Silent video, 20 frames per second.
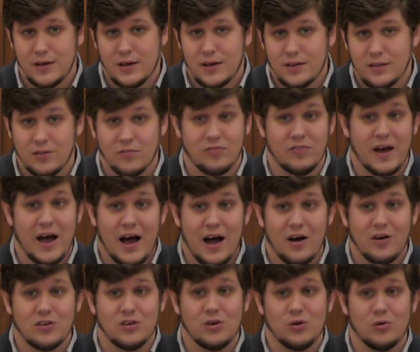the
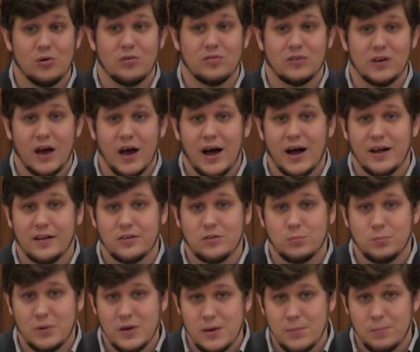value of God's
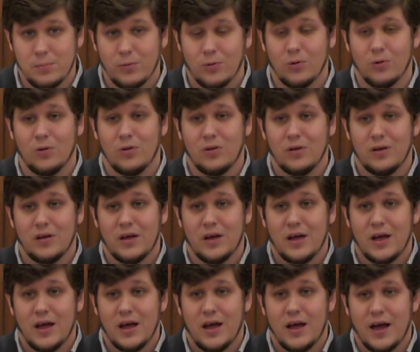people
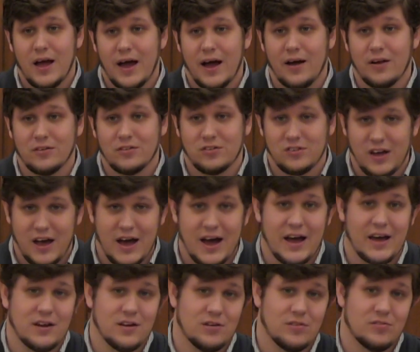
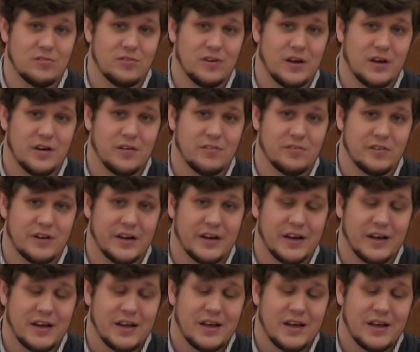outside of